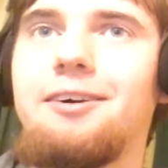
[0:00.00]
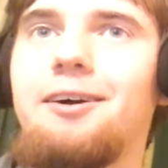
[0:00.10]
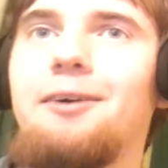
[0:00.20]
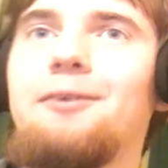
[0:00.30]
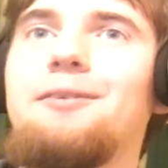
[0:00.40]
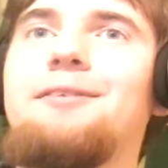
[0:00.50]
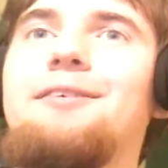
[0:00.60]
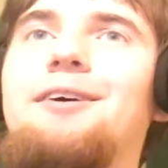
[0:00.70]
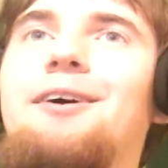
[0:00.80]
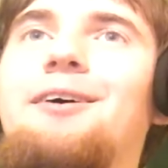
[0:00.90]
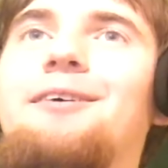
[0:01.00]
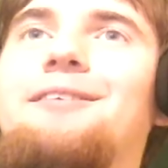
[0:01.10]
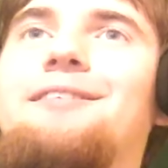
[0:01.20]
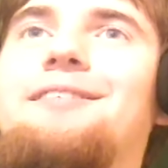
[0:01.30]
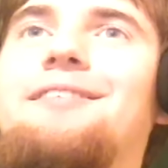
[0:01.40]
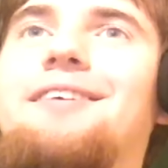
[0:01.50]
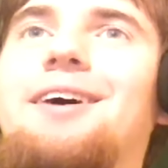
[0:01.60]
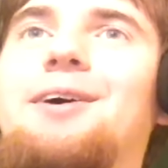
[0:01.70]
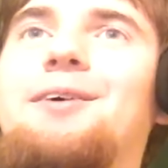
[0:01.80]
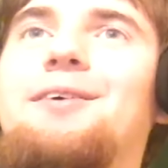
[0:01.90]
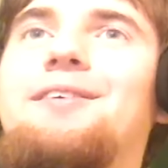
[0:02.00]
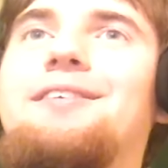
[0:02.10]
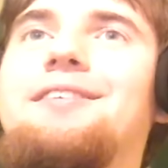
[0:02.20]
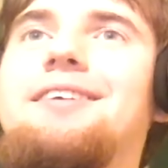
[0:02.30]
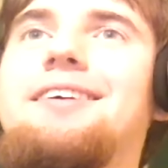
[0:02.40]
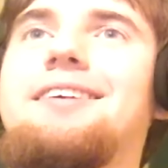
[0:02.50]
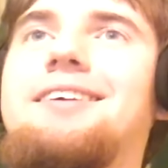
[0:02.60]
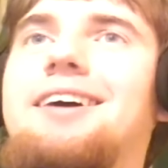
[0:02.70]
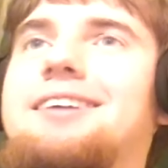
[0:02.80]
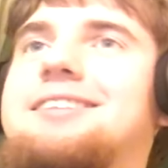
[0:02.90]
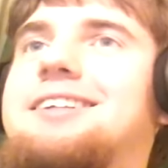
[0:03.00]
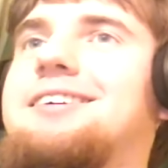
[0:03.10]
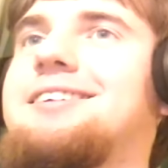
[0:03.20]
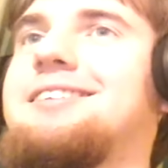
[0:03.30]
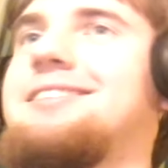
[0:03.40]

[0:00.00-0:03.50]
Oh. Oh. Oh. God's here.